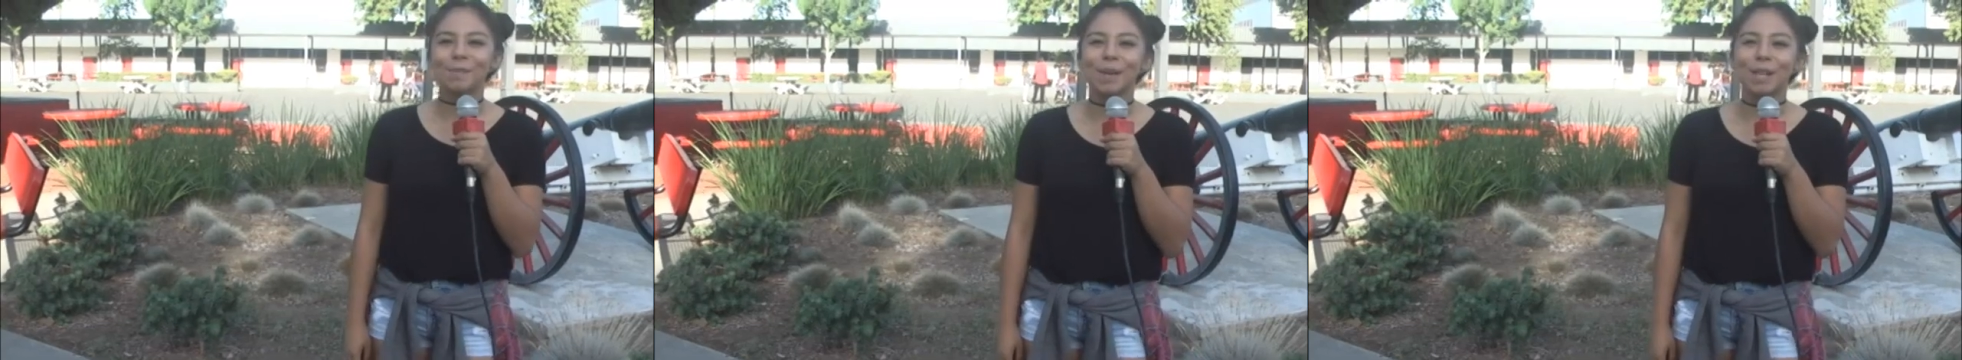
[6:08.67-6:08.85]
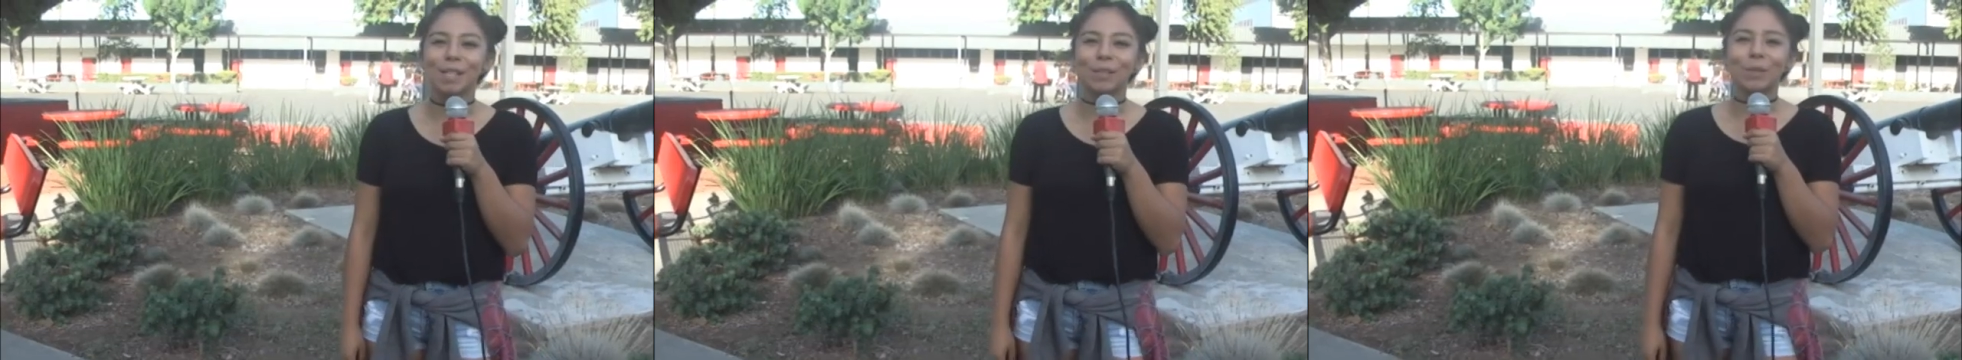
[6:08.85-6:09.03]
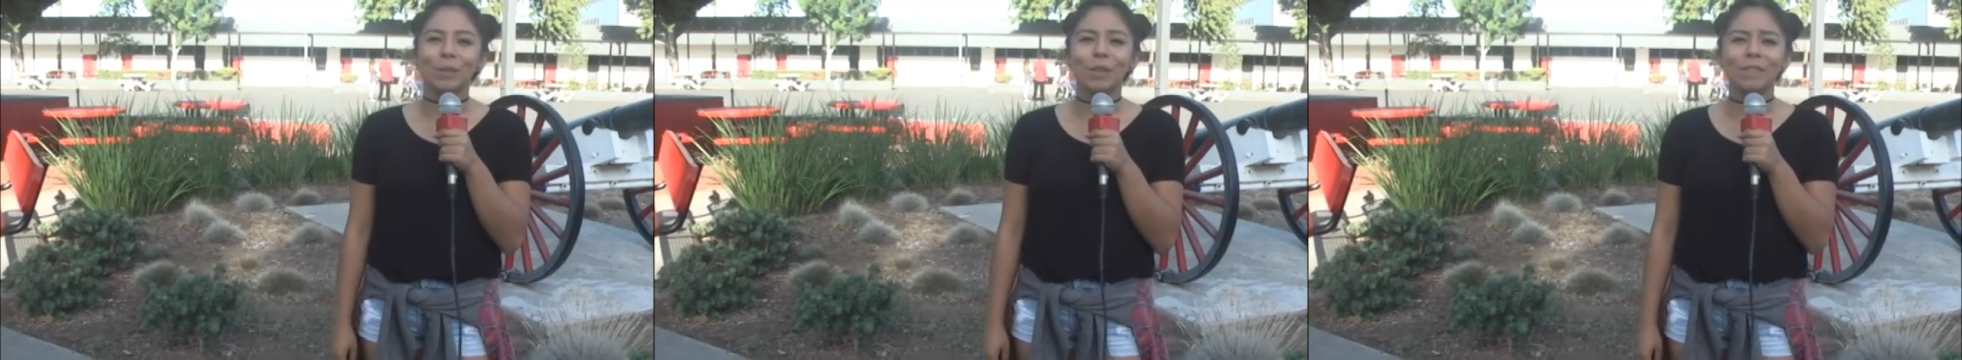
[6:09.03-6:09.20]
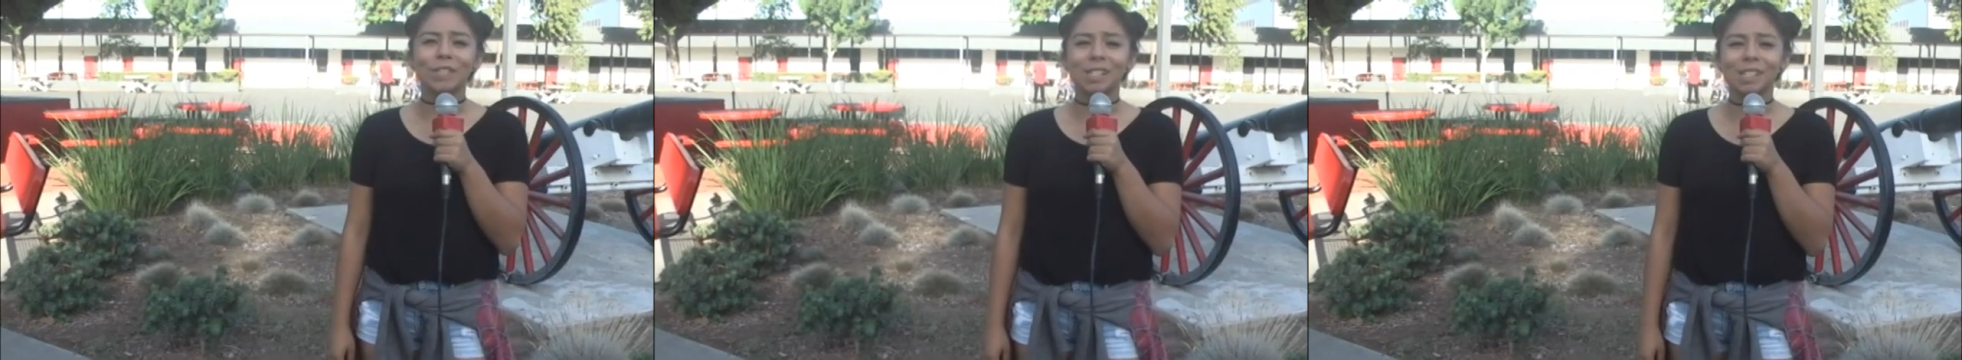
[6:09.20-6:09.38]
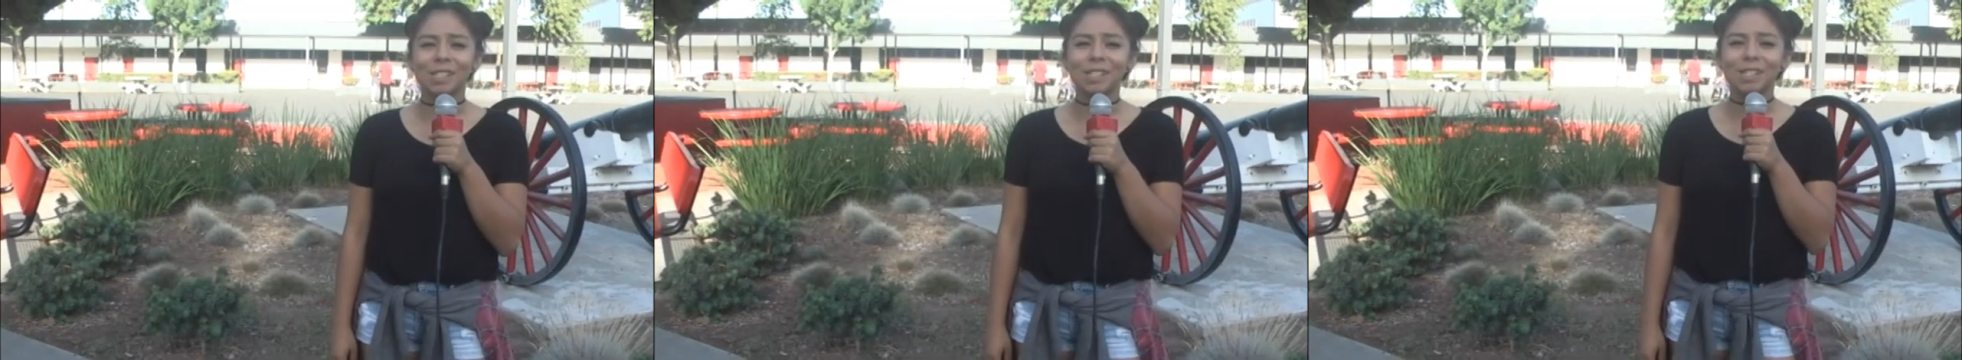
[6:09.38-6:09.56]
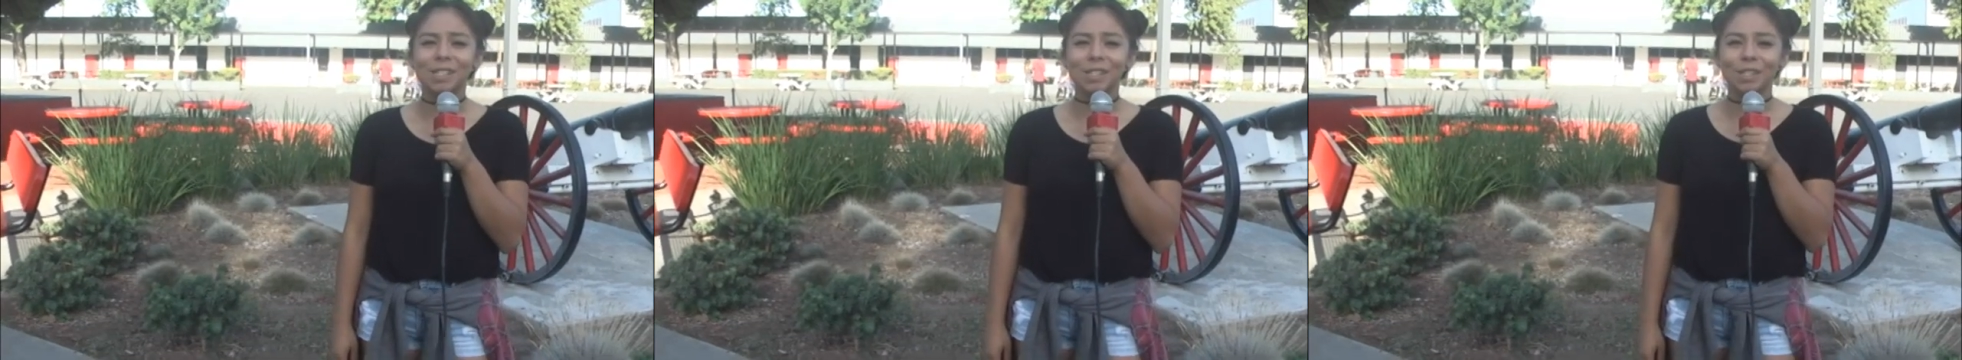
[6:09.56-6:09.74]
by a score of
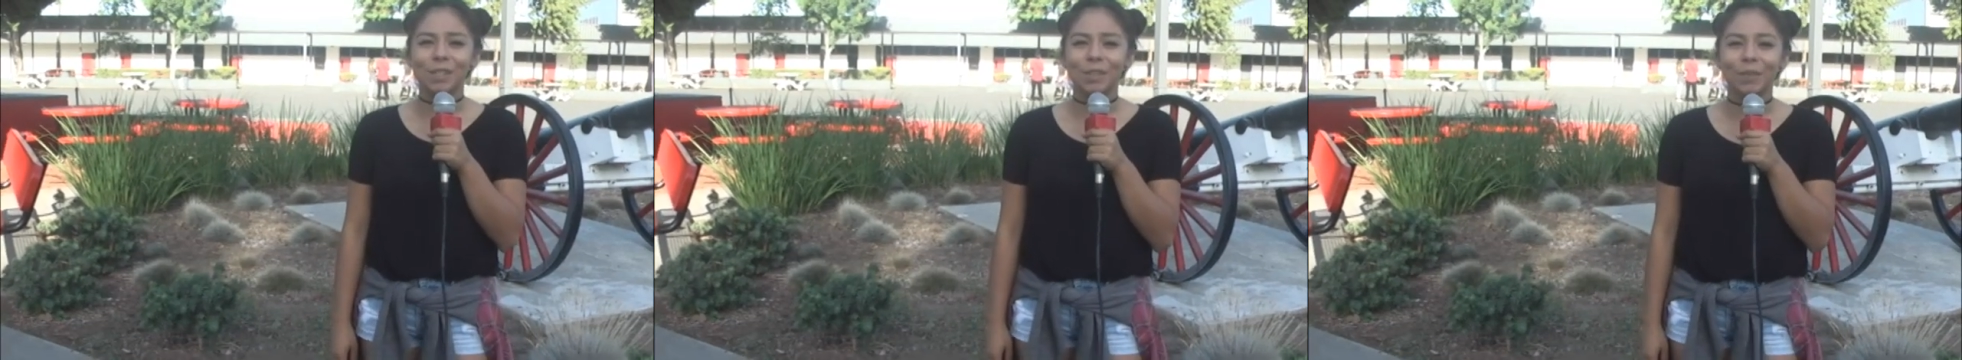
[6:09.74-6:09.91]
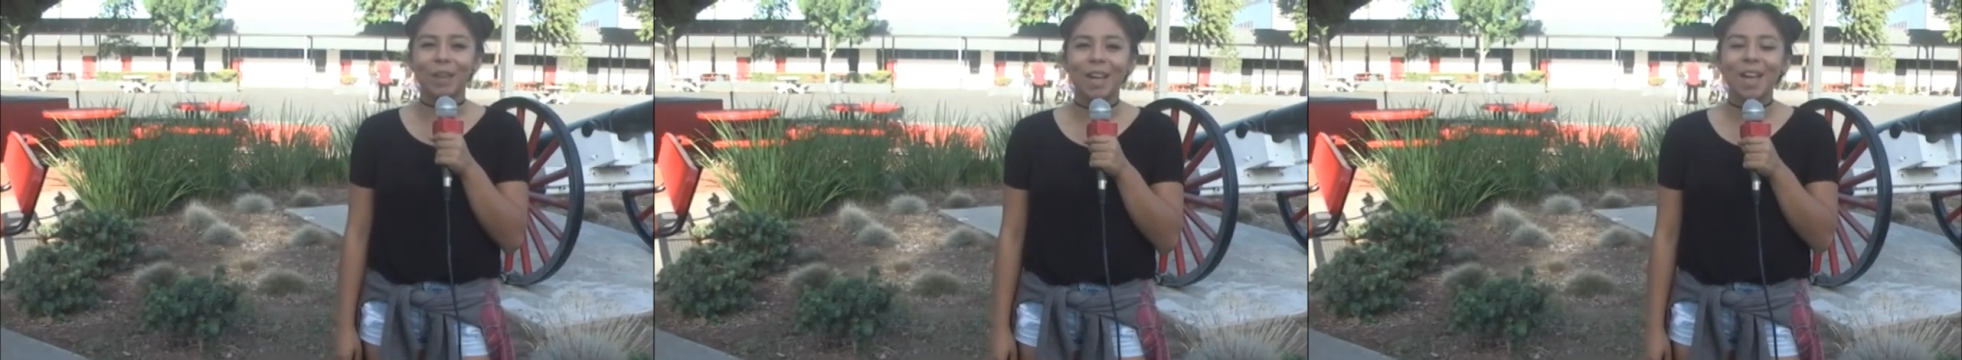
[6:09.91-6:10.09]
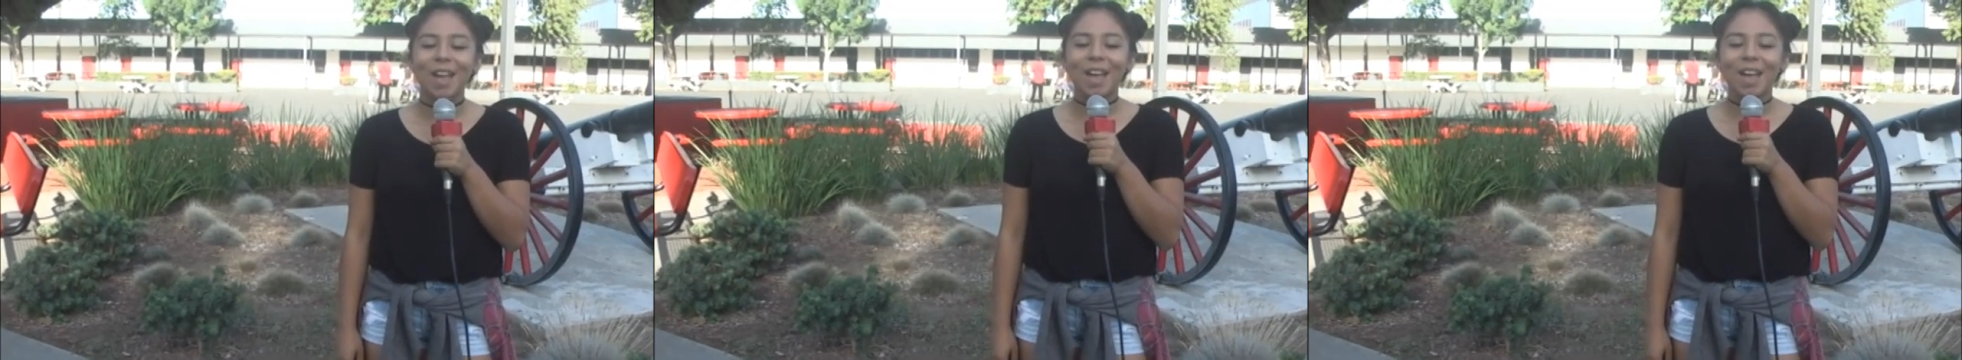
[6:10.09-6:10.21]
16 2,